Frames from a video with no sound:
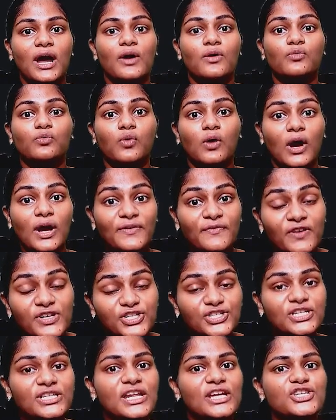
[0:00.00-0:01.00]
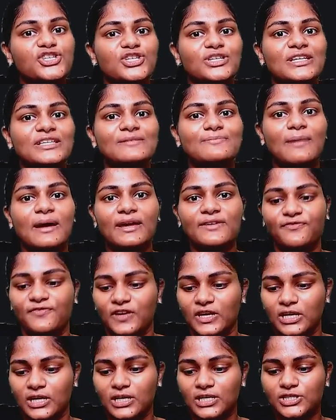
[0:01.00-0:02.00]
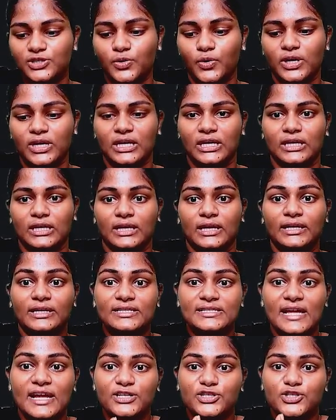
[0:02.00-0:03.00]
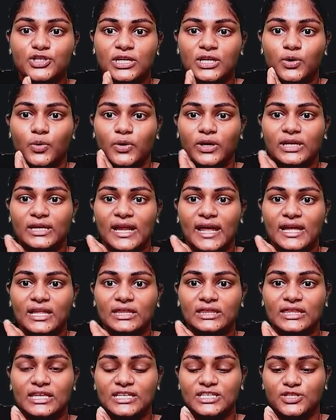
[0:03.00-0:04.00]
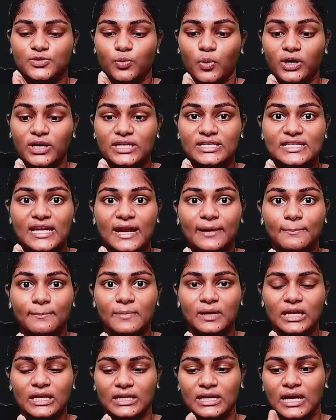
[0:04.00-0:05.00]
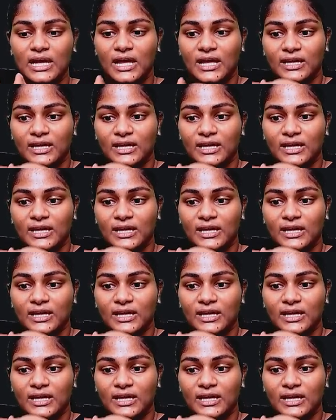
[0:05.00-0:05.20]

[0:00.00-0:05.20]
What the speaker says: which direction is my fingers going in? It is actually going like this. What does that mean? This